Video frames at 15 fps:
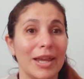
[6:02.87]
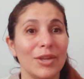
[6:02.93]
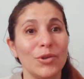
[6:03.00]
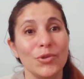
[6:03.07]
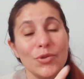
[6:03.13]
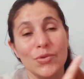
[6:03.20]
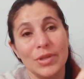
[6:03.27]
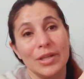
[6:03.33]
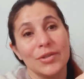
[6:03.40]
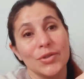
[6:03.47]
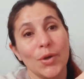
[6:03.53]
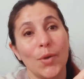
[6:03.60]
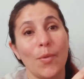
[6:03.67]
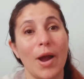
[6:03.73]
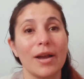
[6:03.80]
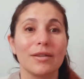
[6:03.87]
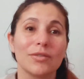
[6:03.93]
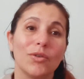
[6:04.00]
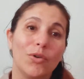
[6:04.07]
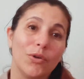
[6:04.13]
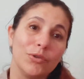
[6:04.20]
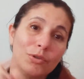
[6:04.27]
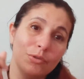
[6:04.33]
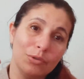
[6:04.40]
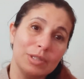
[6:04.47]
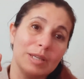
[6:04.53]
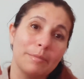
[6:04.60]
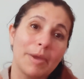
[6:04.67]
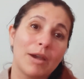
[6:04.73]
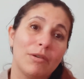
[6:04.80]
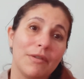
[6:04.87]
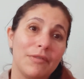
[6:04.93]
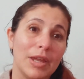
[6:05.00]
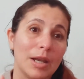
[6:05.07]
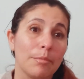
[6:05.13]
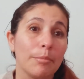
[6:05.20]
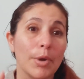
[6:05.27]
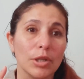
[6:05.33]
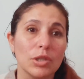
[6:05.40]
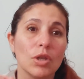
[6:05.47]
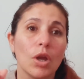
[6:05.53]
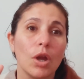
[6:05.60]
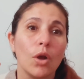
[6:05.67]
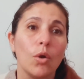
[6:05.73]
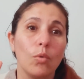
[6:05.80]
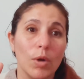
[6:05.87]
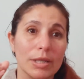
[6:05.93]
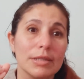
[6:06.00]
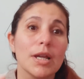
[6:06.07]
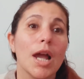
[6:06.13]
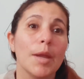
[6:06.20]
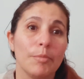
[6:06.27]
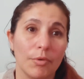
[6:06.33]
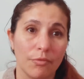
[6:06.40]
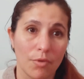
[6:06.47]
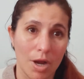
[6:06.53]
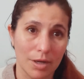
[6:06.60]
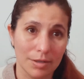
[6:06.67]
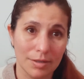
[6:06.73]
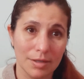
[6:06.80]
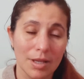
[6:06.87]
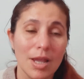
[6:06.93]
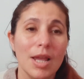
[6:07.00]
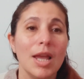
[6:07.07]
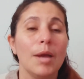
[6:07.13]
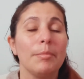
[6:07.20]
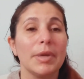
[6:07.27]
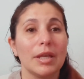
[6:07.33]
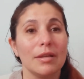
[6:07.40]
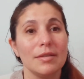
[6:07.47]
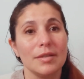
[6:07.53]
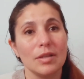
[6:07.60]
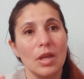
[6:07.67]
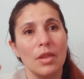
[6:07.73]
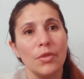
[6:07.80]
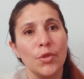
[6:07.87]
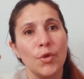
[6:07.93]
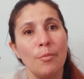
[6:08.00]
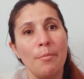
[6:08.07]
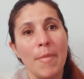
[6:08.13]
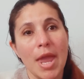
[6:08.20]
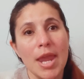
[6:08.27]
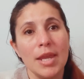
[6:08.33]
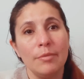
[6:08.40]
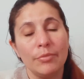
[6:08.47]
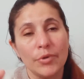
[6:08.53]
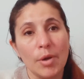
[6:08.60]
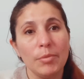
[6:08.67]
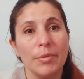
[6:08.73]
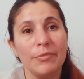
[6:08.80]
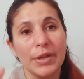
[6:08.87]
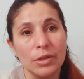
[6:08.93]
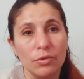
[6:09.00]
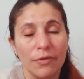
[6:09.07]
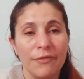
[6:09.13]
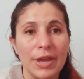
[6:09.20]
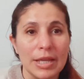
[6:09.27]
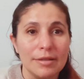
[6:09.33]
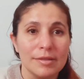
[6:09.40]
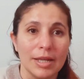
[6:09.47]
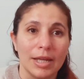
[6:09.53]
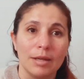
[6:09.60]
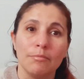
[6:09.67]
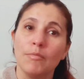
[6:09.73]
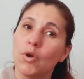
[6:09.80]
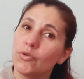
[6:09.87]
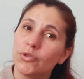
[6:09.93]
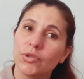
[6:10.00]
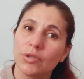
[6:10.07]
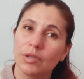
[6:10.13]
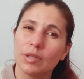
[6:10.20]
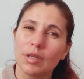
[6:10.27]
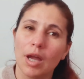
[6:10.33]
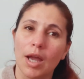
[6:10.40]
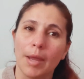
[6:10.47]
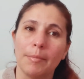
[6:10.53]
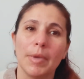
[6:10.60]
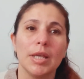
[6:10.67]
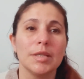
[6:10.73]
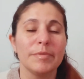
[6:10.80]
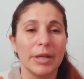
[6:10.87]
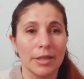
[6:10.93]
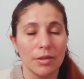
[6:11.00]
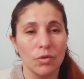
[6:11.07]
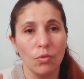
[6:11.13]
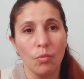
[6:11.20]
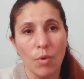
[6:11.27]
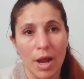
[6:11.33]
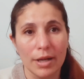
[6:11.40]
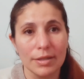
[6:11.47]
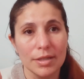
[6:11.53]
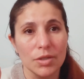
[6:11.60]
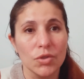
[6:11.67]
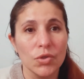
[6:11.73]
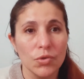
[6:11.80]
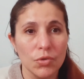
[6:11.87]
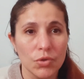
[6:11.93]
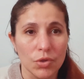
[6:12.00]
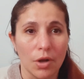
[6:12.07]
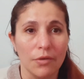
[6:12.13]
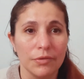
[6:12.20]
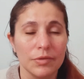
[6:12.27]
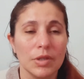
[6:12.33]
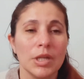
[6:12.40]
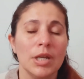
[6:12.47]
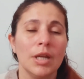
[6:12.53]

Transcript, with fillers: you're using soy wax or you're using paraffin, but what type of wax? Because the main problem that you're facing most of the time is that your wax is too soft.